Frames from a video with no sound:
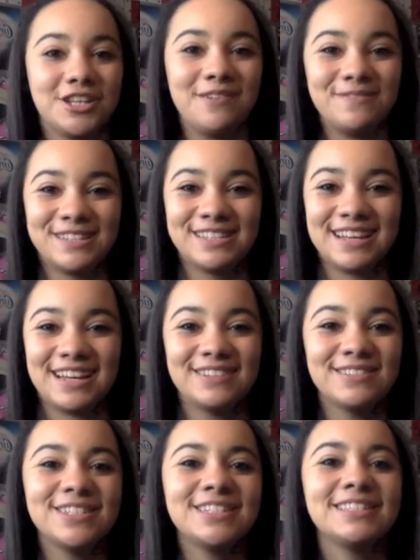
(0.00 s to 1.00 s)

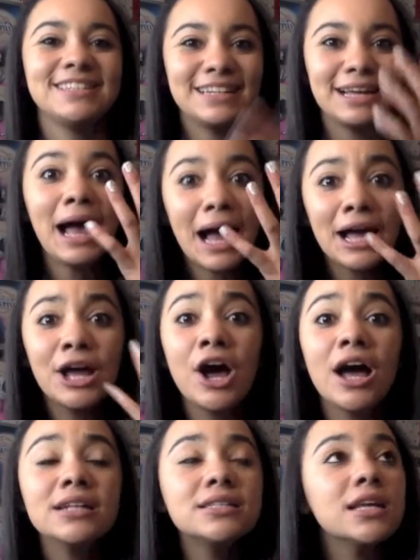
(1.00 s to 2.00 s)
sometimes. Just like
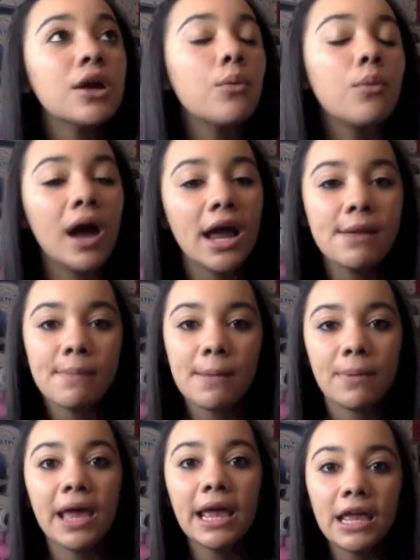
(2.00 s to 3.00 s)
it's like, why am I
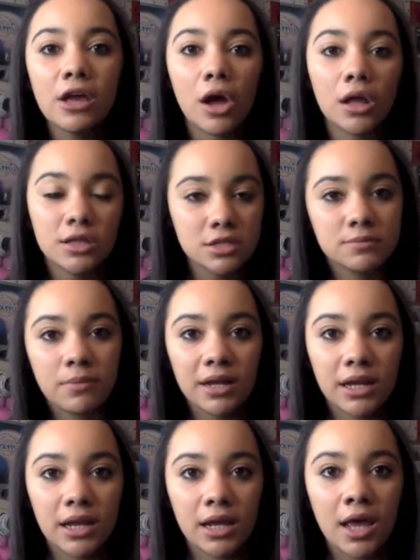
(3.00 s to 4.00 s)
paying all this
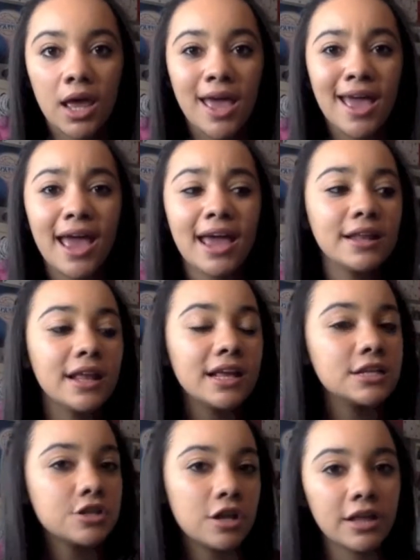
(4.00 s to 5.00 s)
money? And like,
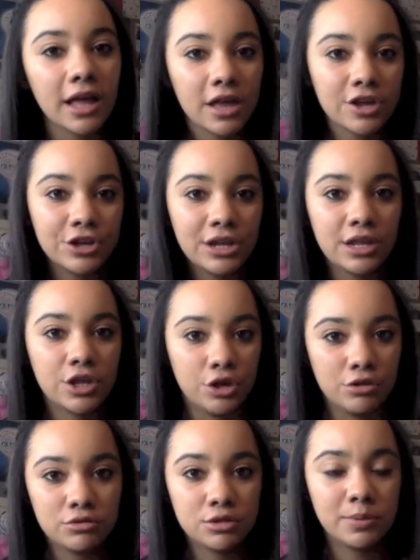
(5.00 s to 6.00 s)
it's not like I could get it
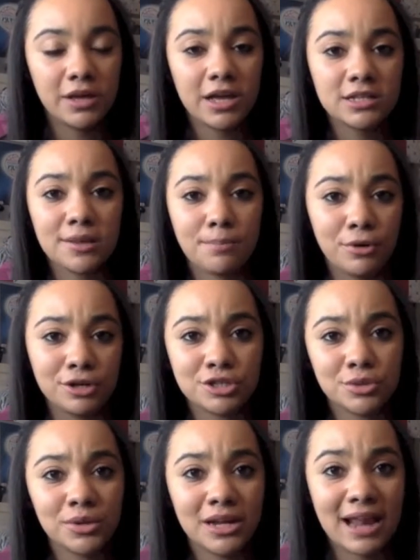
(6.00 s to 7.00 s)
used because the
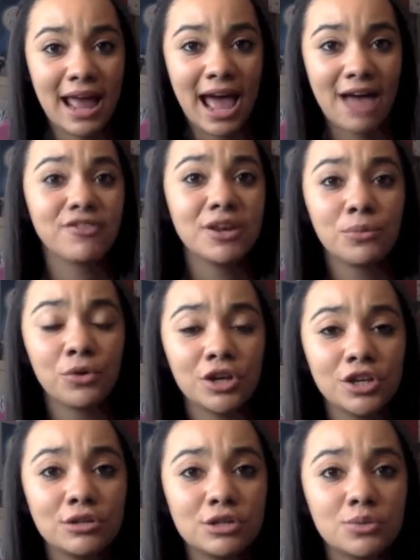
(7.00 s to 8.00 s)
bookstore didn't have any more
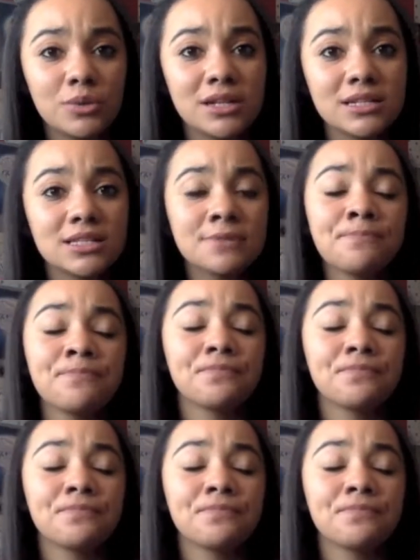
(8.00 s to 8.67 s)
used ones